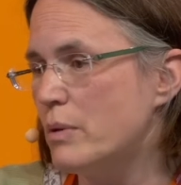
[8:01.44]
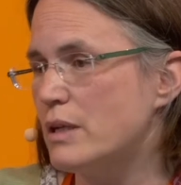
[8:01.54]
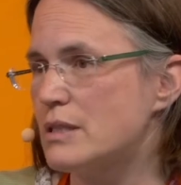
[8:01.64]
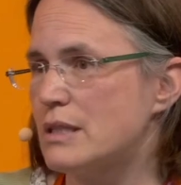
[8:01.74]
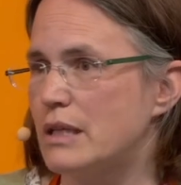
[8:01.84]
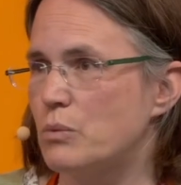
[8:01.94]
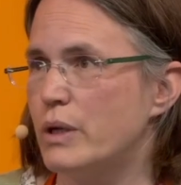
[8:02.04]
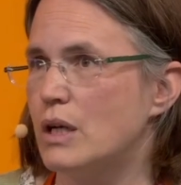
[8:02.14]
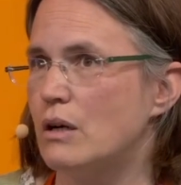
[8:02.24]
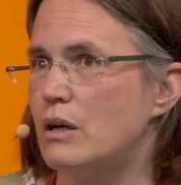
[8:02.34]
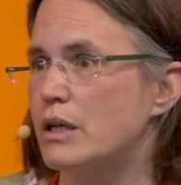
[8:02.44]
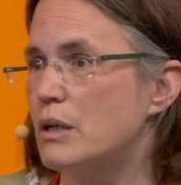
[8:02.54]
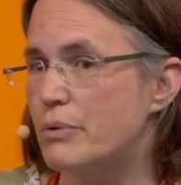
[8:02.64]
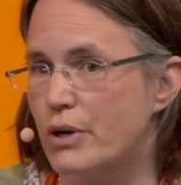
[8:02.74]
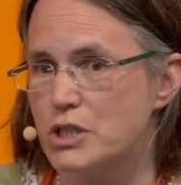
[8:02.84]
is that we are in
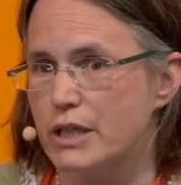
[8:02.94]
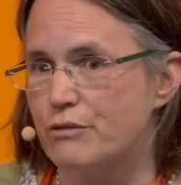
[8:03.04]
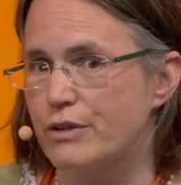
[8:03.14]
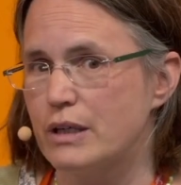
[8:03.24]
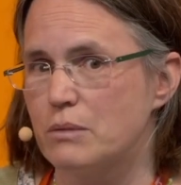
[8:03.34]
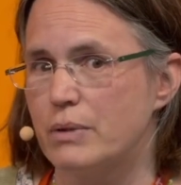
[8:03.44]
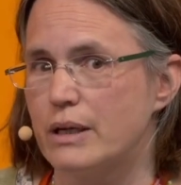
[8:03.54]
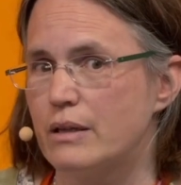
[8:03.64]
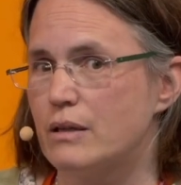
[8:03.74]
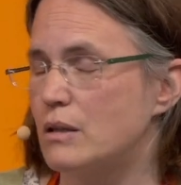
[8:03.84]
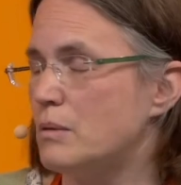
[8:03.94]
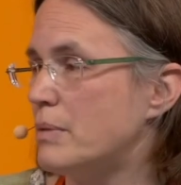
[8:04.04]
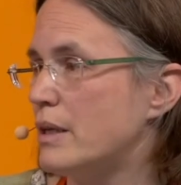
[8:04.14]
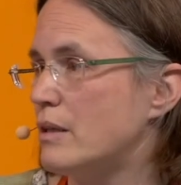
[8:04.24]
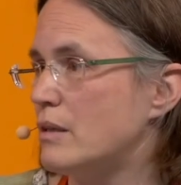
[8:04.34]
a project funded by the
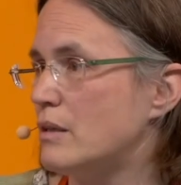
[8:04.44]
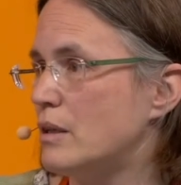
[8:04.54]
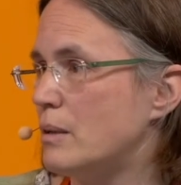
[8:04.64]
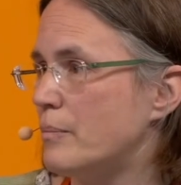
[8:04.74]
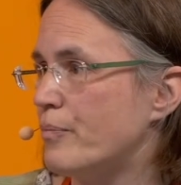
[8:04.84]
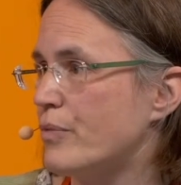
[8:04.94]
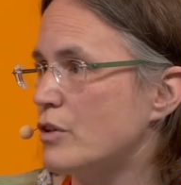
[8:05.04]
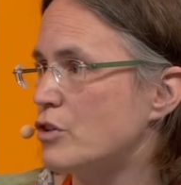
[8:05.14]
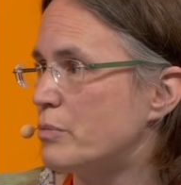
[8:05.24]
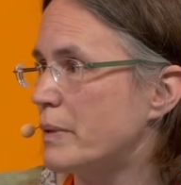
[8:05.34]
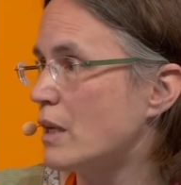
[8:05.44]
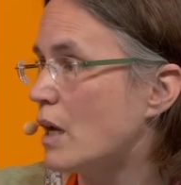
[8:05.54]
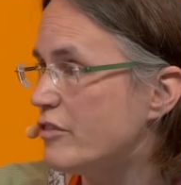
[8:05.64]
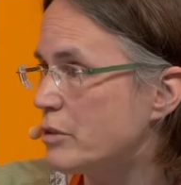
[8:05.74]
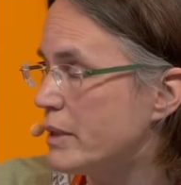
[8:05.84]
European
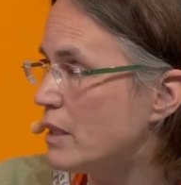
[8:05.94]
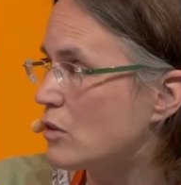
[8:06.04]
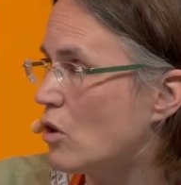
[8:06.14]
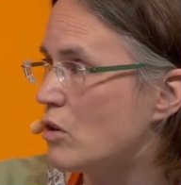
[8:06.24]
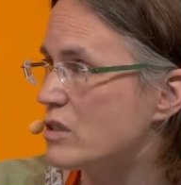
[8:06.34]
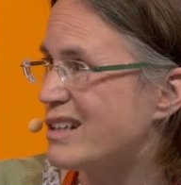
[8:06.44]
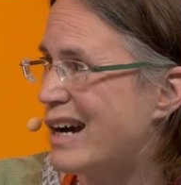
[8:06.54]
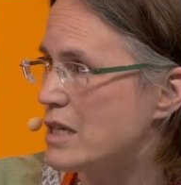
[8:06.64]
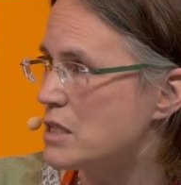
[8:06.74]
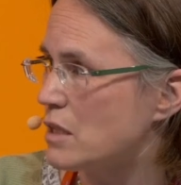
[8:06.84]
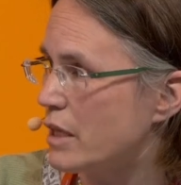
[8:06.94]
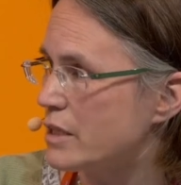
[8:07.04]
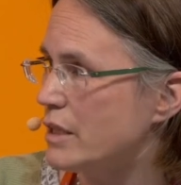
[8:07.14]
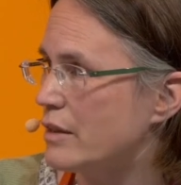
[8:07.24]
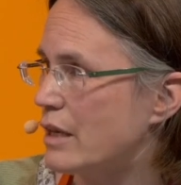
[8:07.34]
government called High
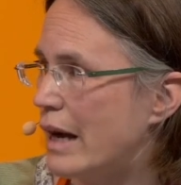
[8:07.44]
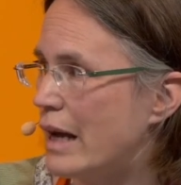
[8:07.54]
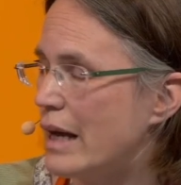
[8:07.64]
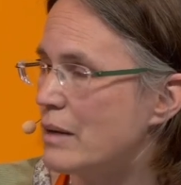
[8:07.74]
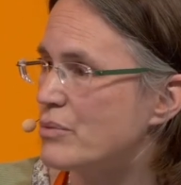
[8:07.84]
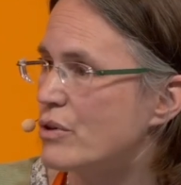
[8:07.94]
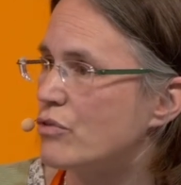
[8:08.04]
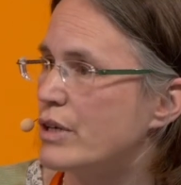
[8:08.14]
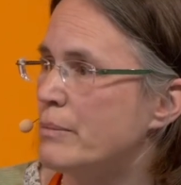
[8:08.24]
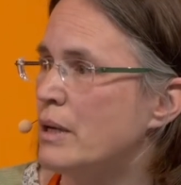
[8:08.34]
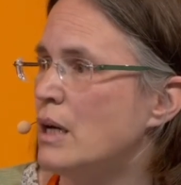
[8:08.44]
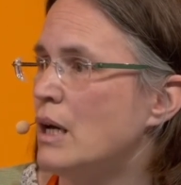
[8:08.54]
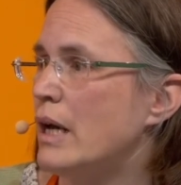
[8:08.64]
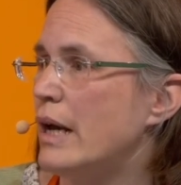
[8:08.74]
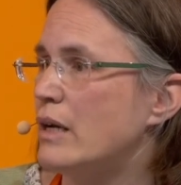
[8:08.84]
Starter in the Highland program,
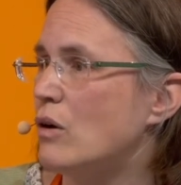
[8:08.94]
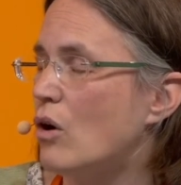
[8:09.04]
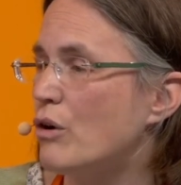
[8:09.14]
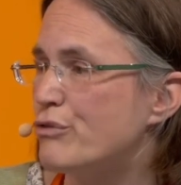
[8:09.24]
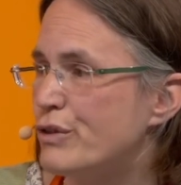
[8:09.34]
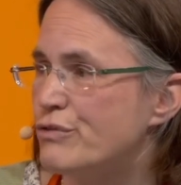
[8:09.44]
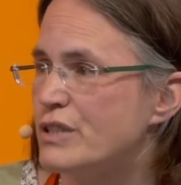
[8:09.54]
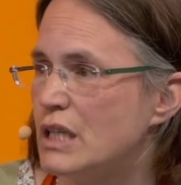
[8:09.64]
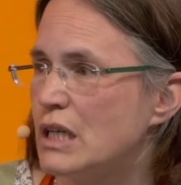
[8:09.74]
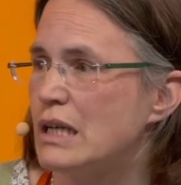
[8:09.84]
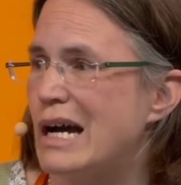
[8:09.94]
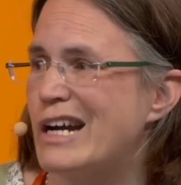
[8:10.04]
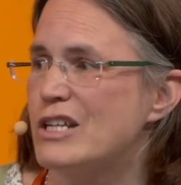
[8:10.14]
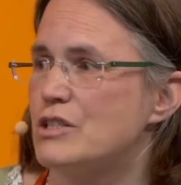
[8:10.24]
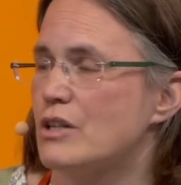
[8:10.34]
and all 15
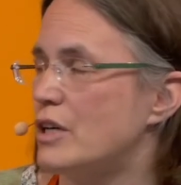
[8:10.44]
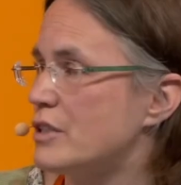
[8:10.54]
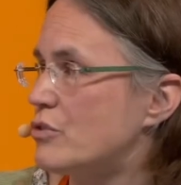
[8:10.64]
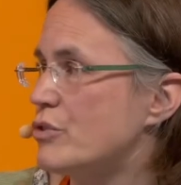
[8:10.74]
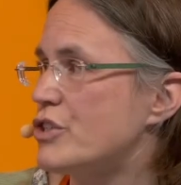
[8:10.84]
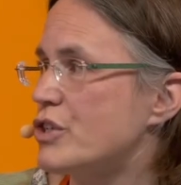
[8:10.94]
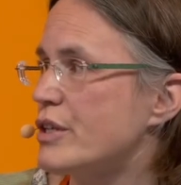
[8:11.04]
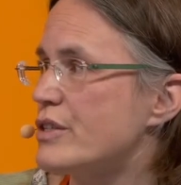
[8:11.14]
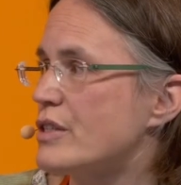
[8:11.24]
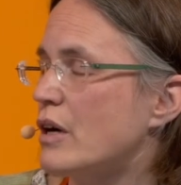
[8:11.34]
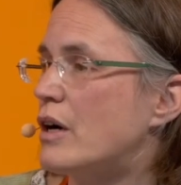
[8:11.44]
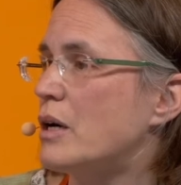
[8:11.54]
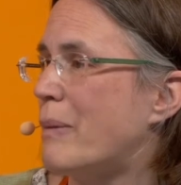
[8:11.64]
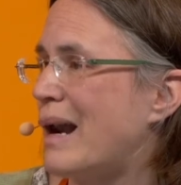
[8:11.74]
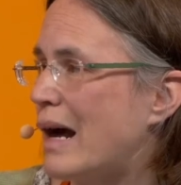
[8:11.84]
High Starter regions are
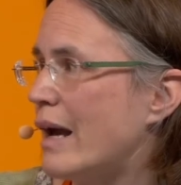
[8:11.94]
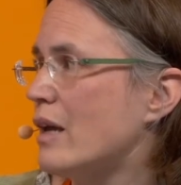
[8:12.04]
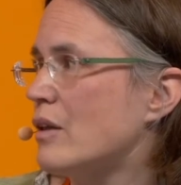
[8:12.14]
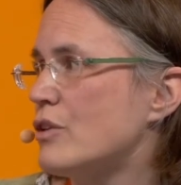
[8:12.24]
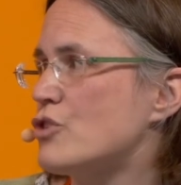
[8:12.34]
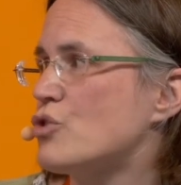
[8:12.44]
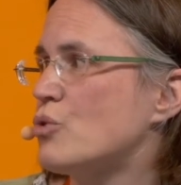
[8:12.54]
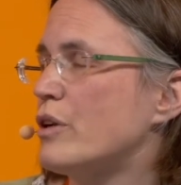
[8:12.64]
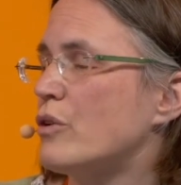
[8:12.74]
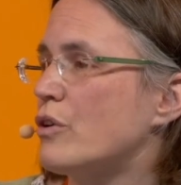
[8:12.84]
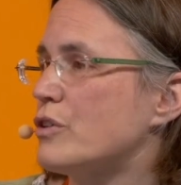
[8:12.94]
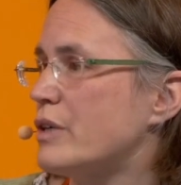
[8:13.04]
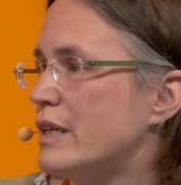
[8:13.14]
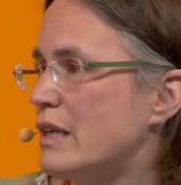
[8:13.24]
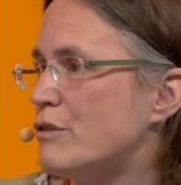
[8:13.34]
applying this tool in order to
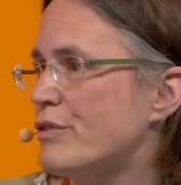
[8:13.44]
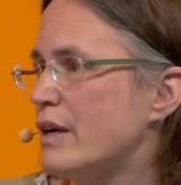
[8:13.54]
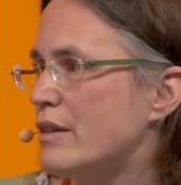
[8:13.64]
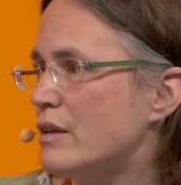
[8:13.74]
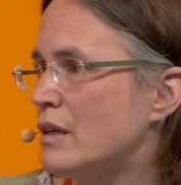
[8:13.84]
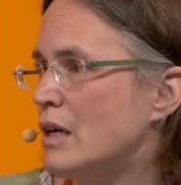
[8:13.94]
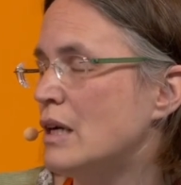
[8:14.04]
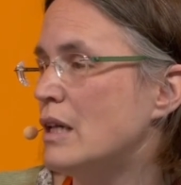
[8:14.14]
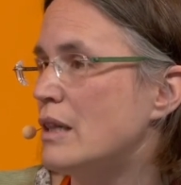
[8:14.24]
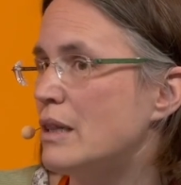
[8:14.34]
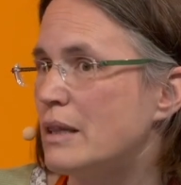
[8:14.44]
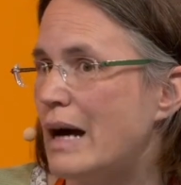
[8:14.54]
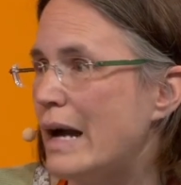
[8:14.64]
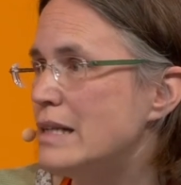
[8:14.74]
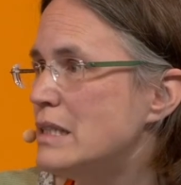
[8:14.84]
identify the
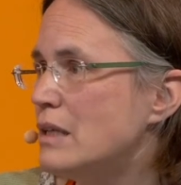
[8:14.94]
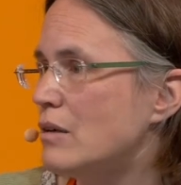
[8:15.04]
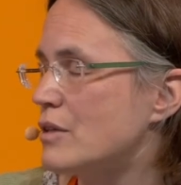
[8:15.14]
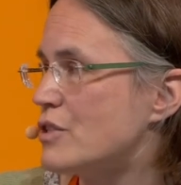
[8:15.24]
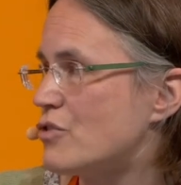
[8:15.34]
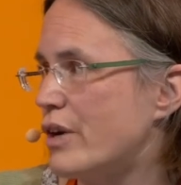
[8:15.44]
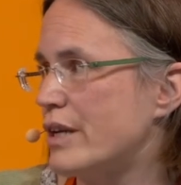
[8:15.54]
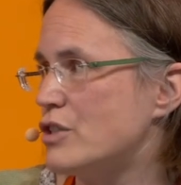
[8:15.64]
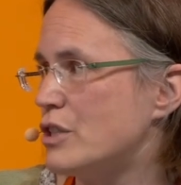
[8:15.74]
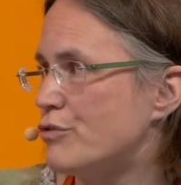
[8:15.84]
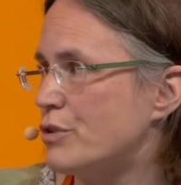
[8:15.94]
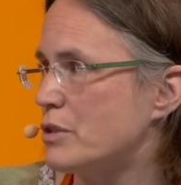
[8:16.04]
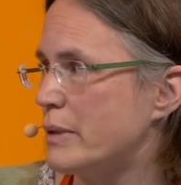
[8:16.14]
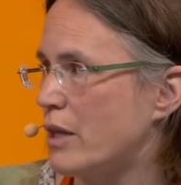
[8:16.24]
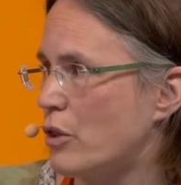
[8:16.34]
ideal strategy for
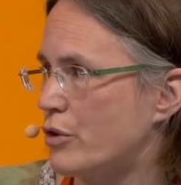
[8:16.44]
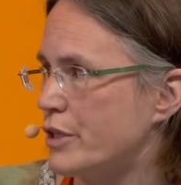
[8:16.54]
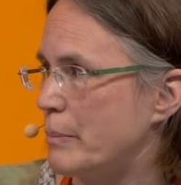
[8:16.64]
2030.